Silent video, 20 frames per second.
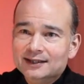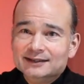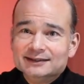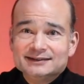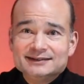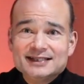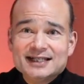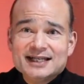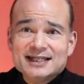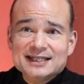
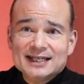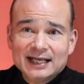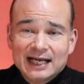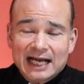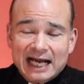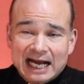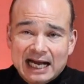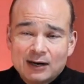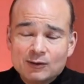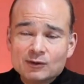taking
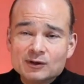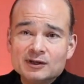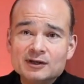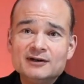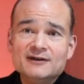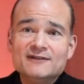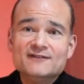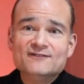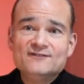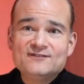our
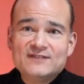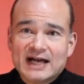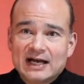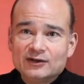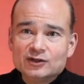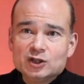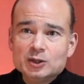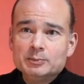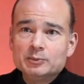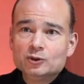
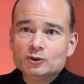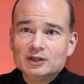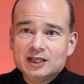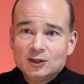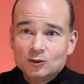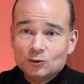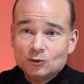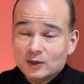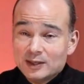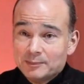valuable
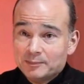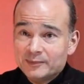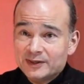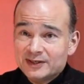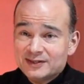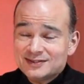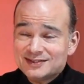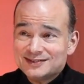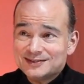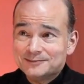
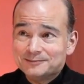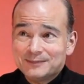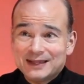equipment